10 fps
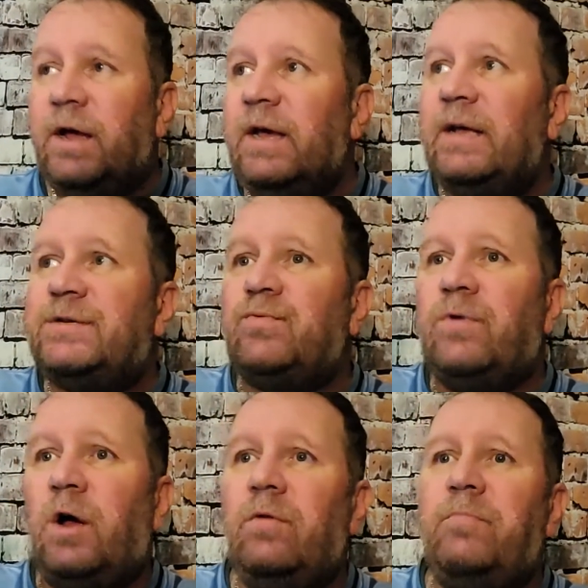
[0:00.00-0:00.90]
It's
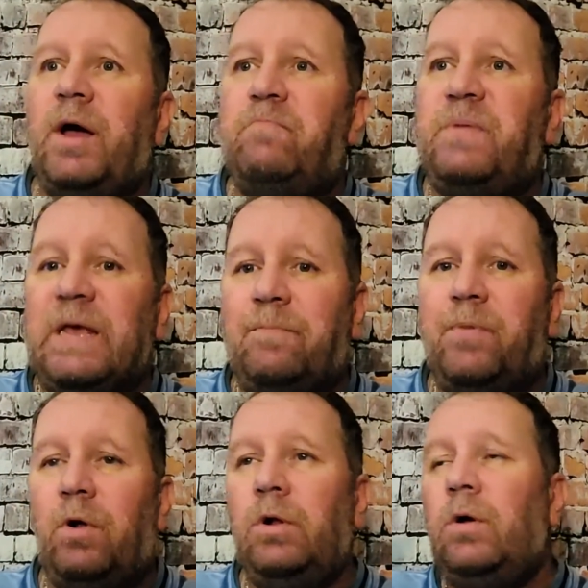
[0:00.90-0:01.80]
run by
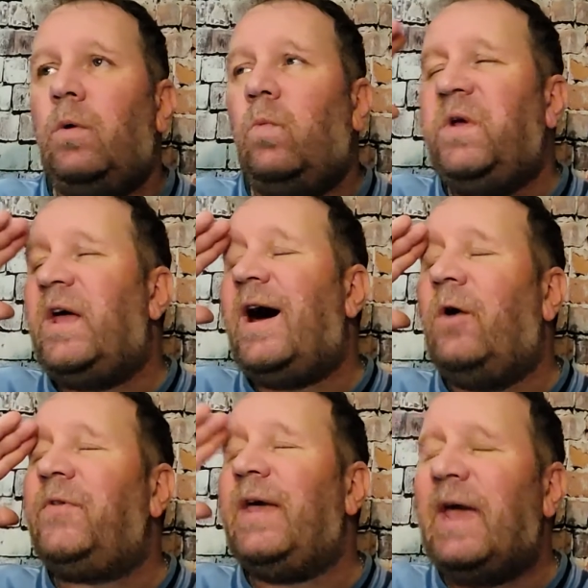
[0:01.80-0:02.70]
people
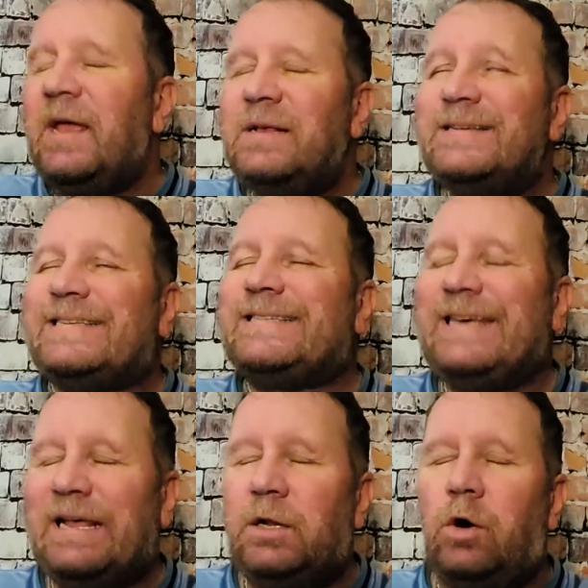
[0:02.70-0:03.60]
without any
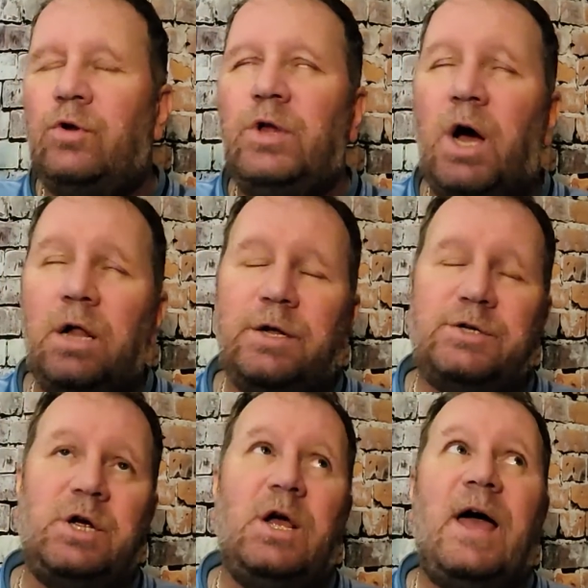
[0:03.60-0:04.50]
skill or
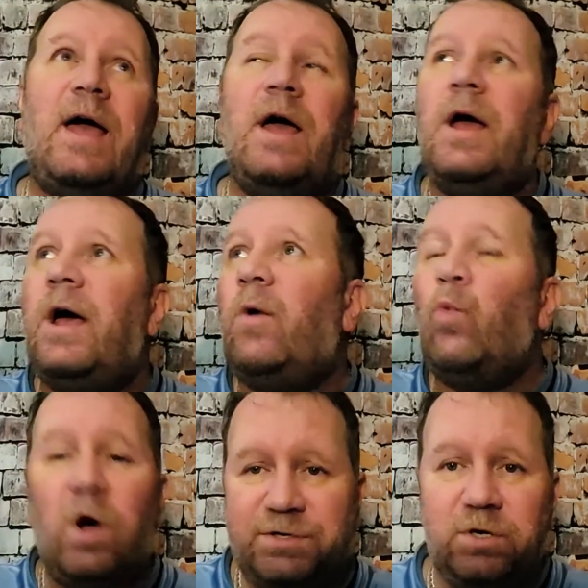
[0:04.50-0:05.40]
knowledge
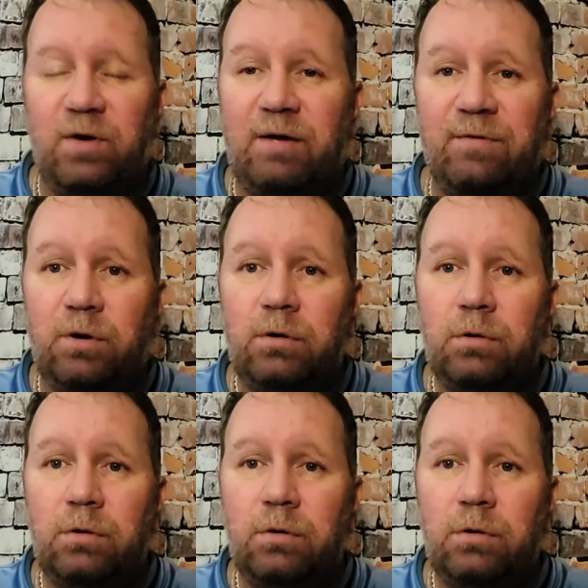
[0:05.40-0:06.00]
whatsoever.